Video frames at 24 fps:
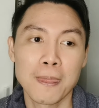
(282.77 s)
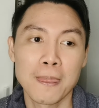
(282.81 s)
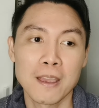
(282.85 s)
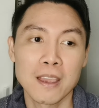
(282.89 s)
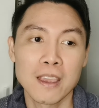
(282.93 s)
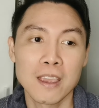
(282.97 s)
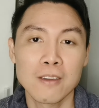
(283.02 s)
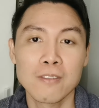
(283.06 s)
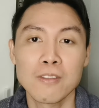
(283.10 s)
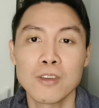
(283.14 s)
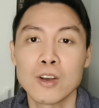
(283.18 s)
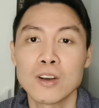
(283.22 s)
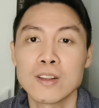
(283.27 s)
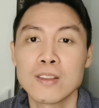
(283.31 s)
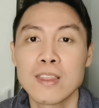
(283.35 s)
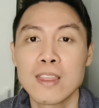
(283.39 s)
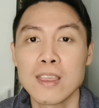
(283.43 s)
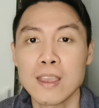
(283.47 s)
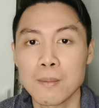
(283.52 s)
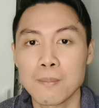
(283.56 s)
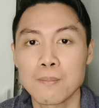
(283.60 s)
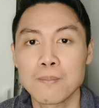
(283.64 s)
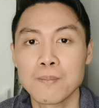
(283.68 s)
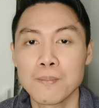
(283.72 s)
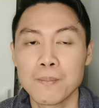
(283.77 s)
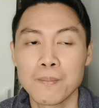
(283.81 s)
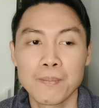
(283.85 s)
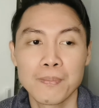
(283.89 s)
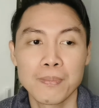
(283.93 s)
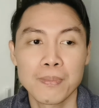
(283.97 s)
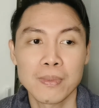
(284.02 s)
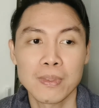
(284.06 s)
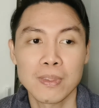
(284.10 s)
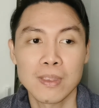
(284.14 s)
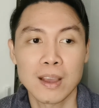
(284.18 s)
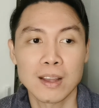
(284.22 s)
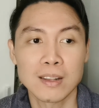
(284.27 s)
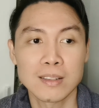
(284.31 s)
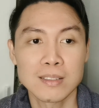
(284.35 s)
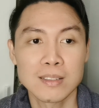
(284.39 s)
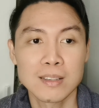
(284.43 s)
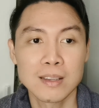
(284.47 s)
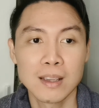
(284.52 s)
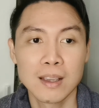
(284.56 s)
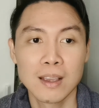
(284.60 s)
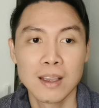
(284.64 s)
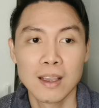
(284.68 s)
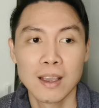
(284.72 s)
give you a tip
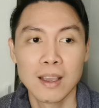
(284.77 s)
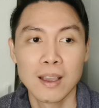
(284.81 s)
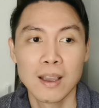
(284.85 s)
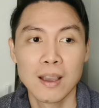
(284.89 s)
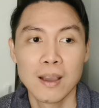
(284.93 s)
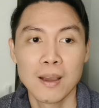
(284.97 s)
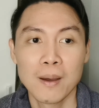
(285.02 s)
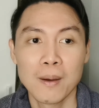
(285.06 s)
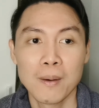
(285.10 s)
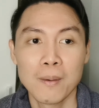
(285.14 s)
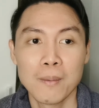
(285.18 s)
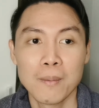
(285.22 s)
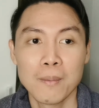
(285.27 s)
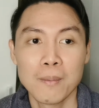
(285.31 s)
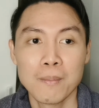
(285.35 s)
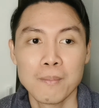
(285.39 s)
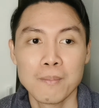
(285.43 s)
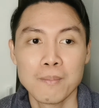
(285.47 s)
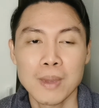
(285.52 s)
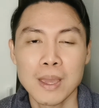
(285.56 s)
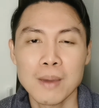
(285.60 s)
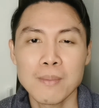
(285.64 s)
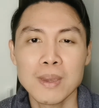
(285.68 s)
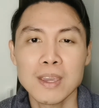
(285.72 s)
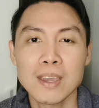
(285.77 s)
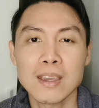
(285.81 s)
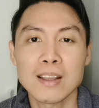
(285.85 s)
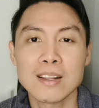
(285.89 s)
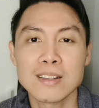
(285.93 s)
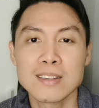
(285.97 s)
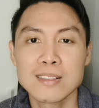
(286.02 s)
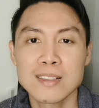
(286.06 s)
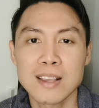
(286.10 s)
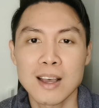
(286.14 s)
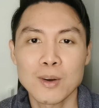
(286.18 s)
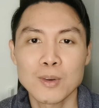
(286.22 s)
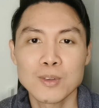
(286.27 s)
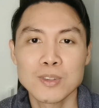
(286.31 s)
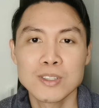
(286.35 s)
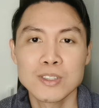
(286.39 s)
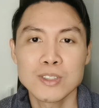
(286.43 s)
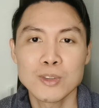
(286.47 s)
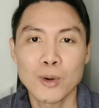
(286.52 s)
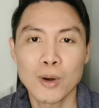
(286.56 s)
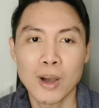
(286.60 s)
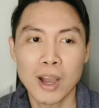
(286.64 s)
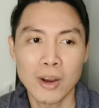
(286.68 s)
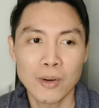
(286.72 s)
that maybe it sounds
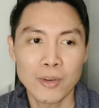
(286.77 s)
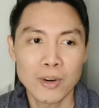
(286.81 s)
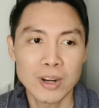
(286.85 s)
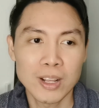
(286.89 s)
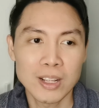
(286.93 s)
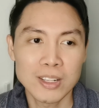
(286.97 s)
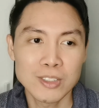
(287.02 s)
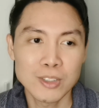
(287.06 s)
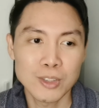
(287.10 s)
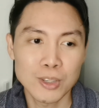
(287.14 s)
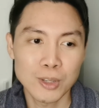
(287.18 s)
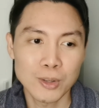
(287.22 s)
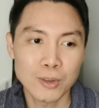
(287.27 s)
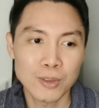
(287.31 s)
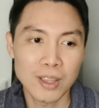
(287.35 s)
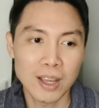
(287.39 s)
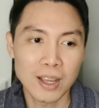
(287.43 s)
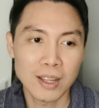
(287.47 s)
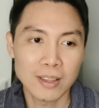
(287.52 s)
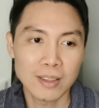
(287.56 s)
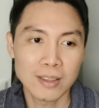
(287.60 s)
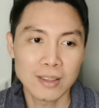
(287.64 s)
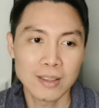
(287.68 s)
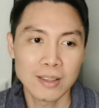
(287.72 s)
so ironic to you, that